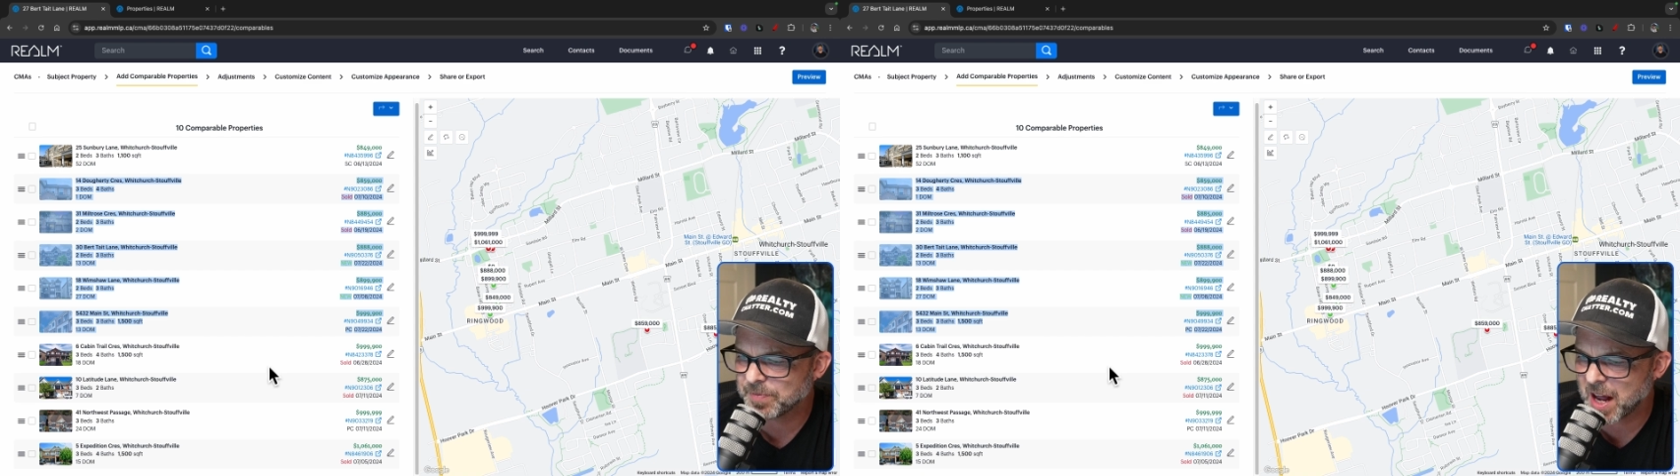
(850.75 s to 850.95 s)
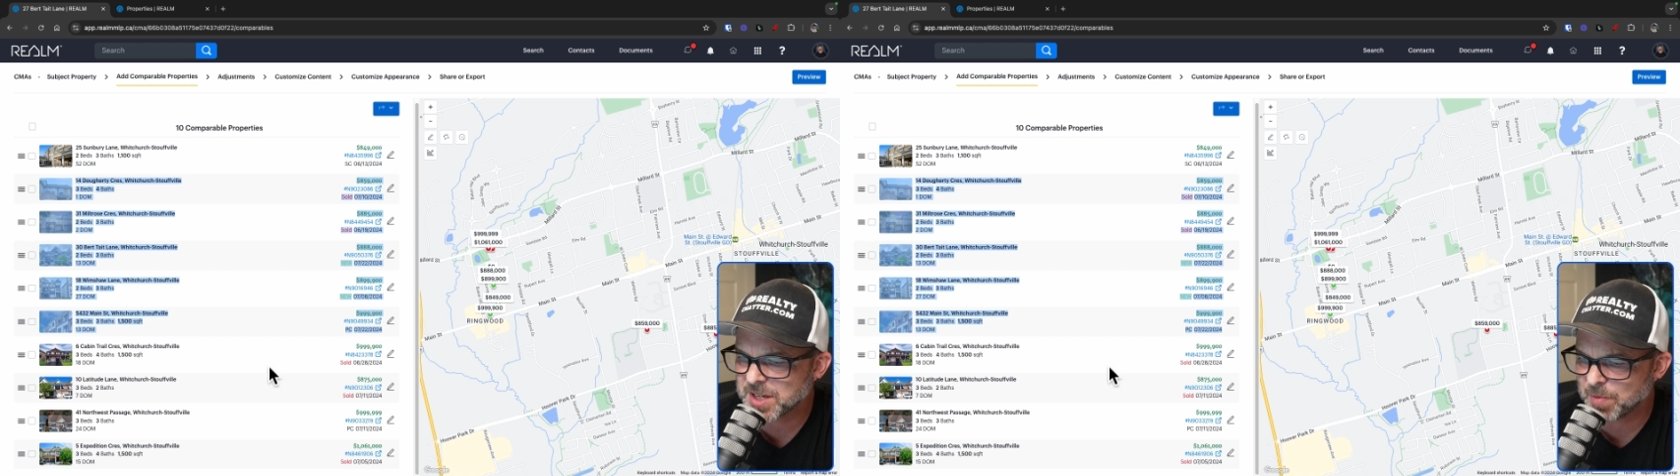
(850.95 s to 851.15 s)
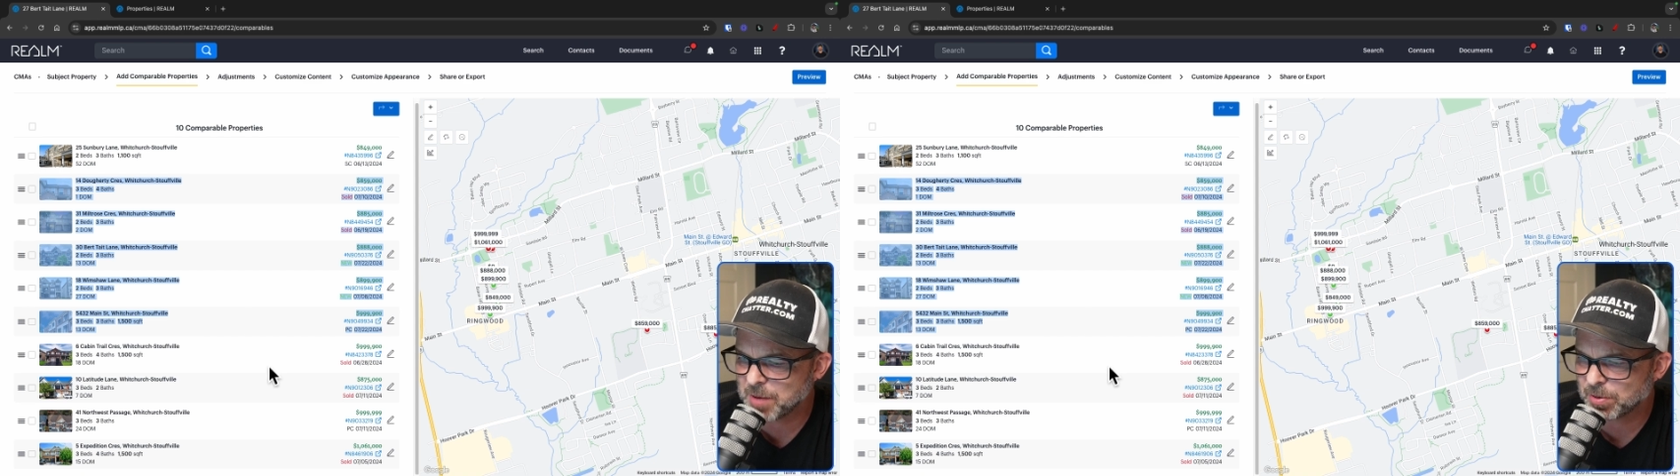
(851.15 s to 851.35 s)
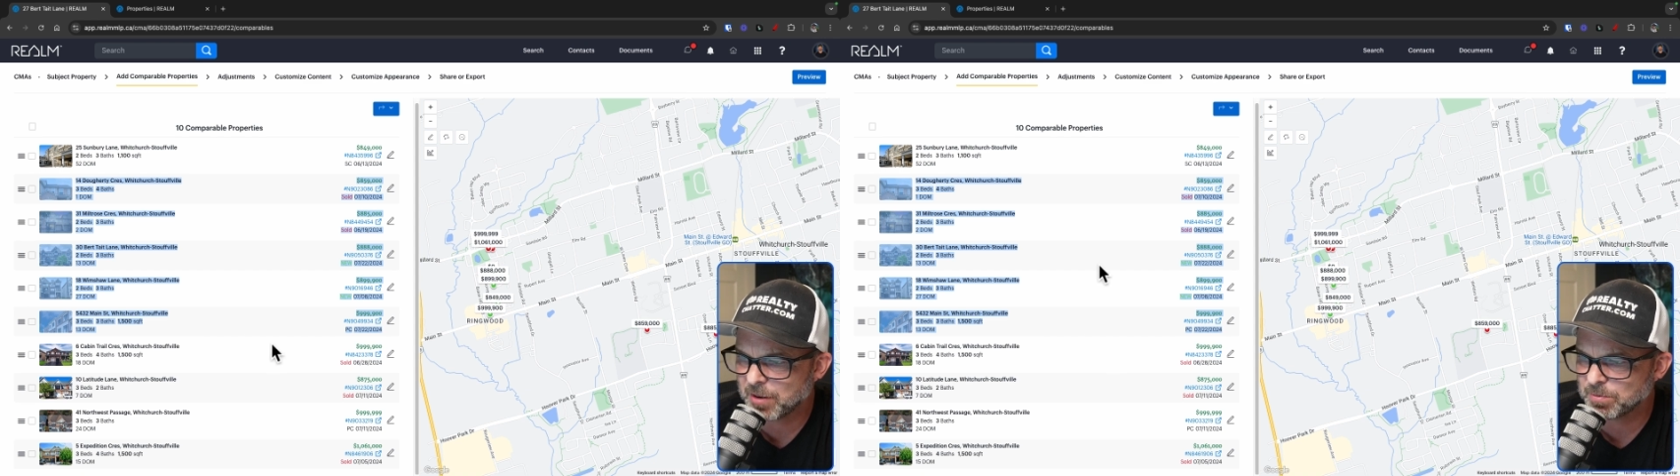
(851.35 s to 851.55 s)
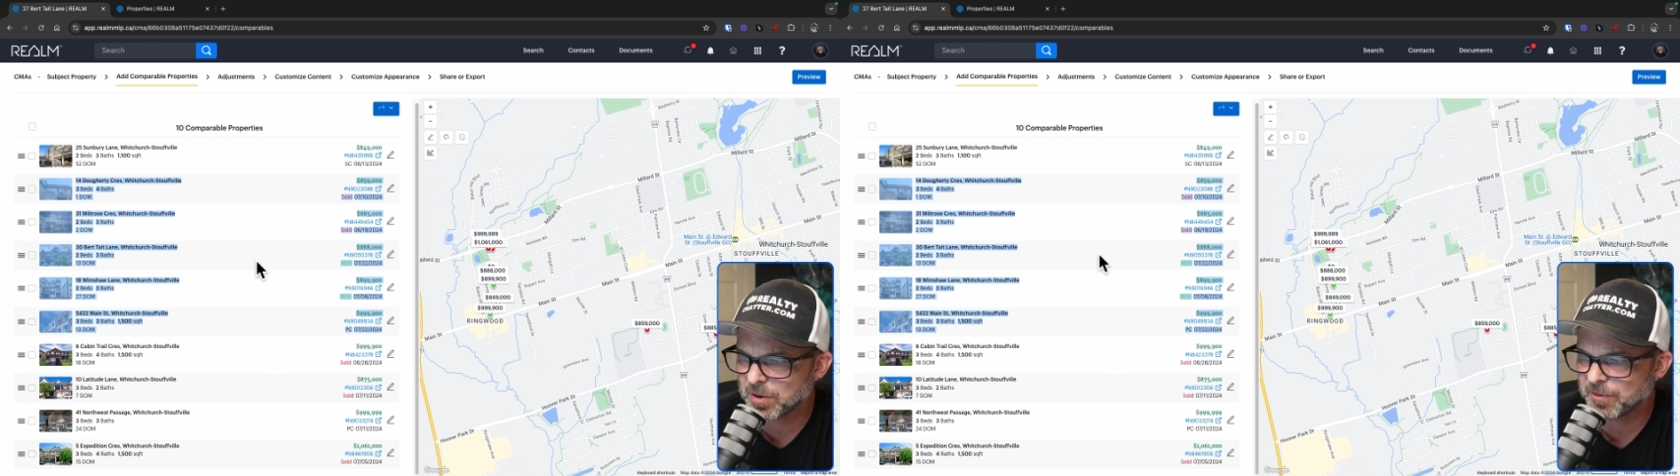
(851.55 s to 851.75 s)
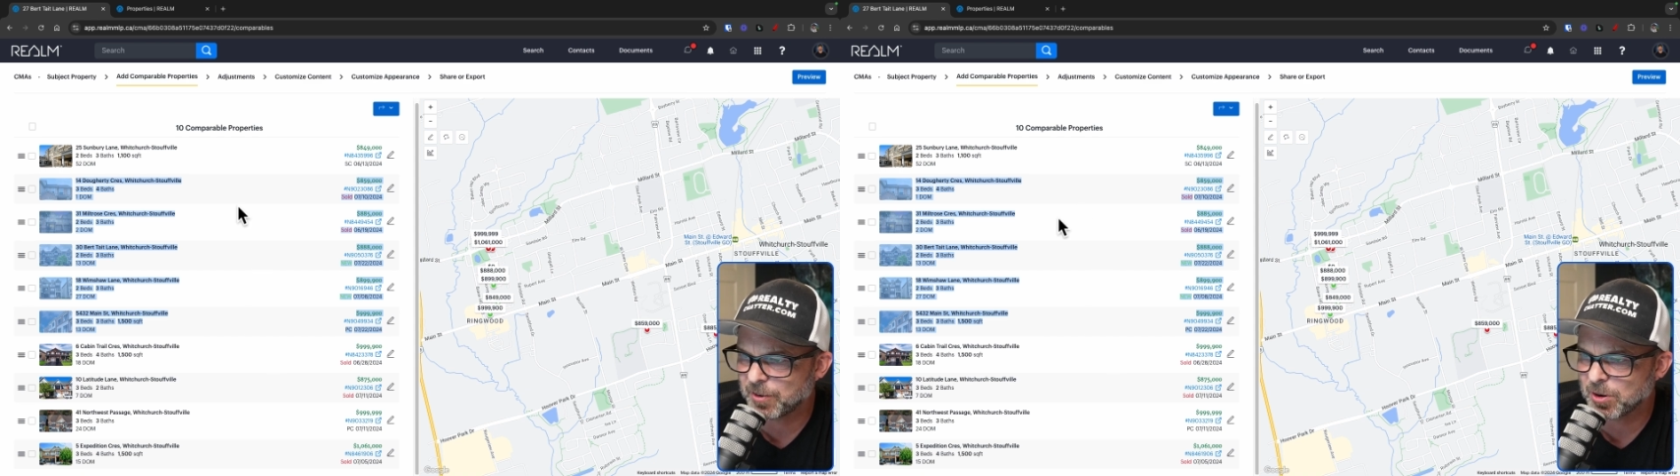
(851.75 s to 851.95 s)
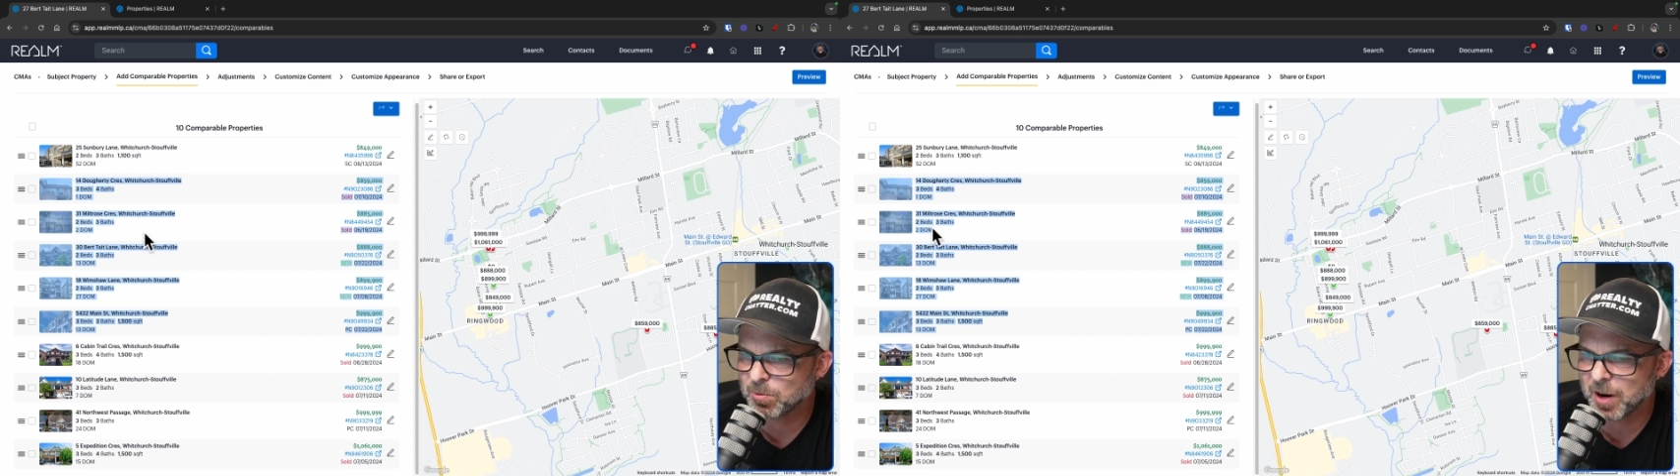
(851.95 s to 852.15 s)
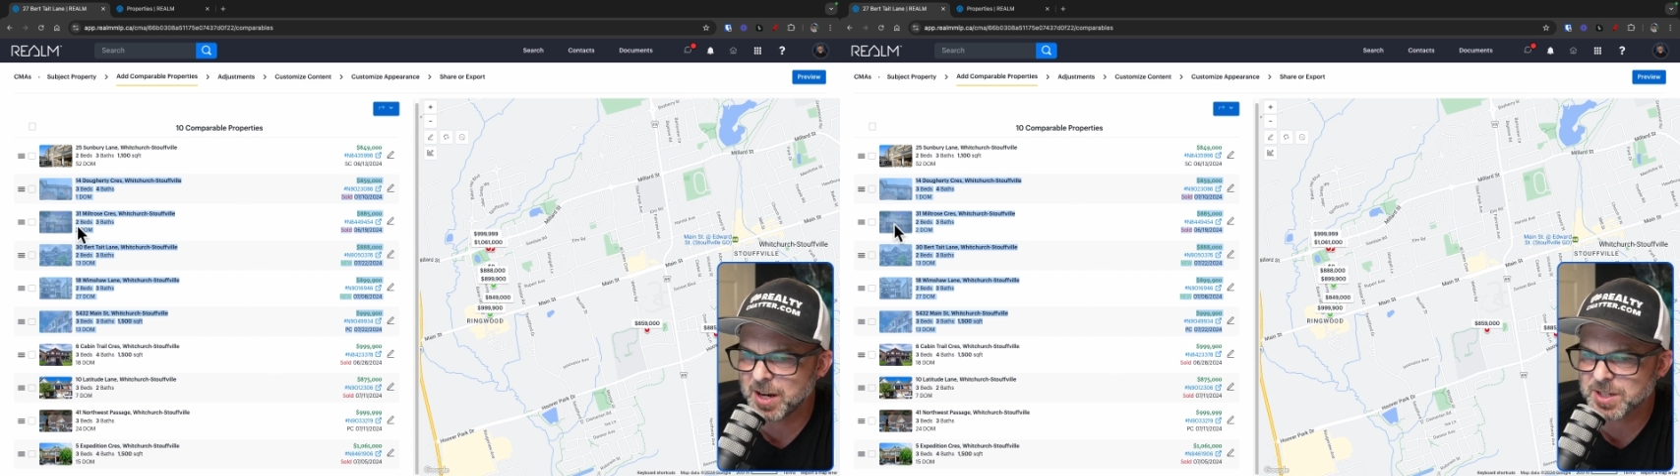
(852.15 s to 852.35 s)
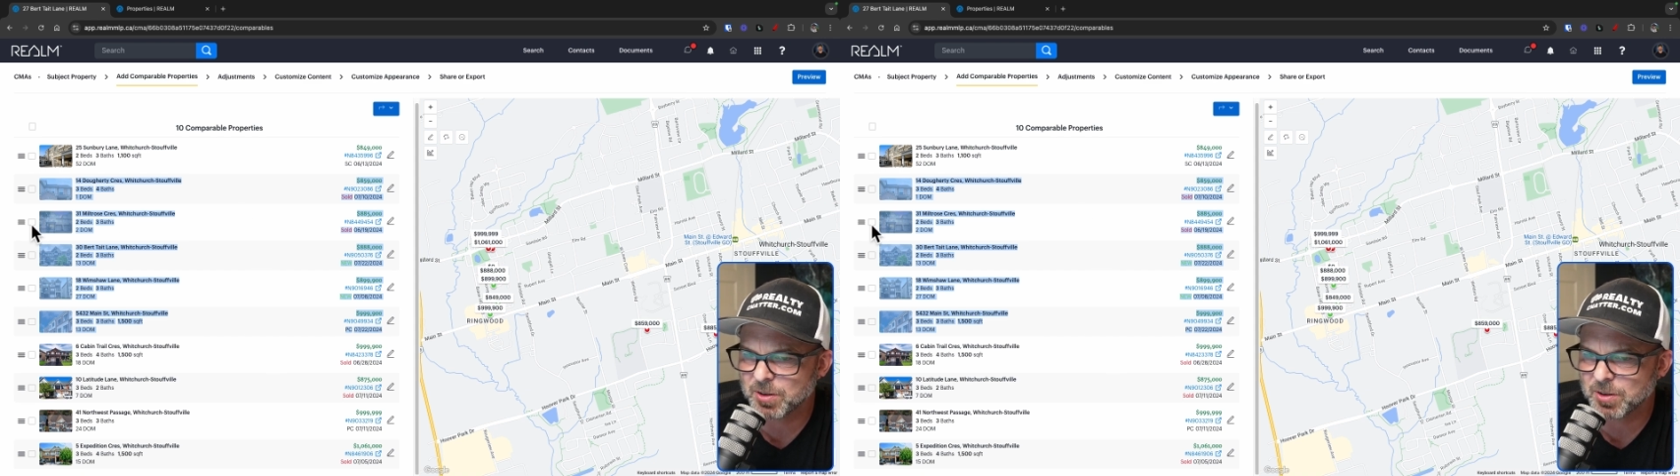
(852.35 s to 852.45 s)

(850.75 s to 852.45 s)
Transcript: that's my preferred way.